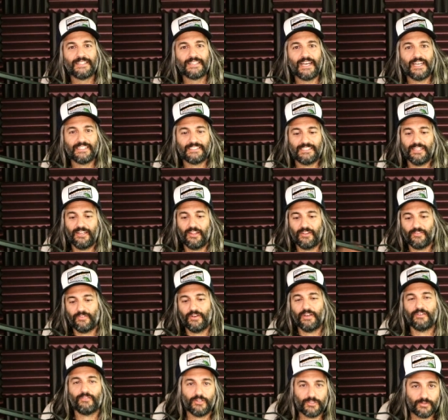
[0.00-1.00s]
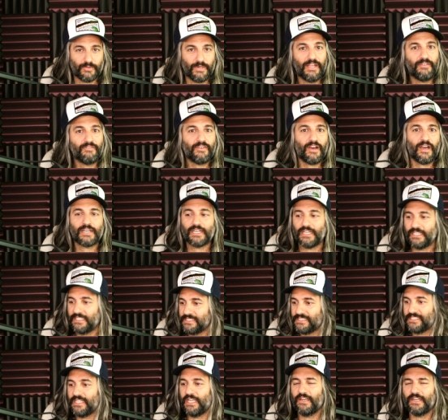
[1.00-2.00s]
I see another friend of ours, Renee Vaca.
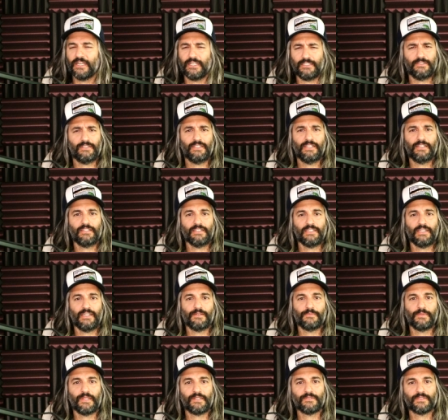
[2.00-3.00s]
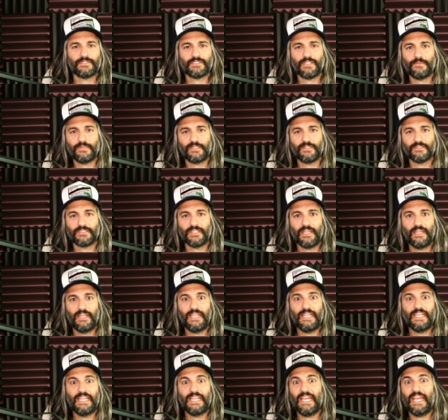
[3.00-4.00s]
He's there, and I go, and I'm like, what's up? He goes,
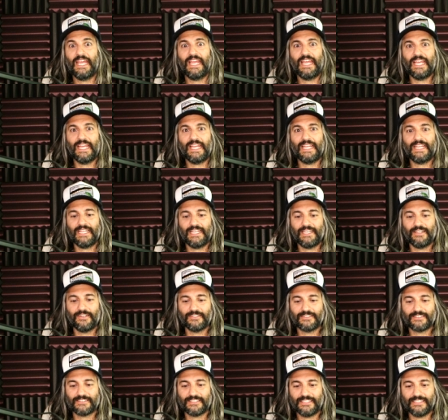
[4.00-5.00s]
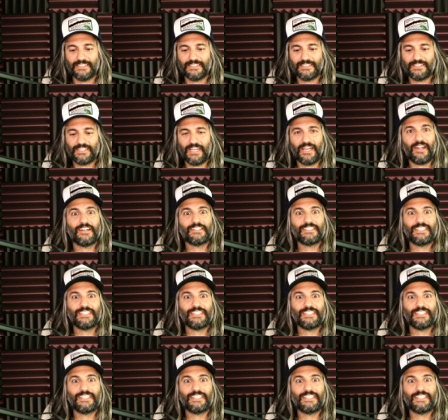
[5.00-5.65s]
hey. He goes, JR's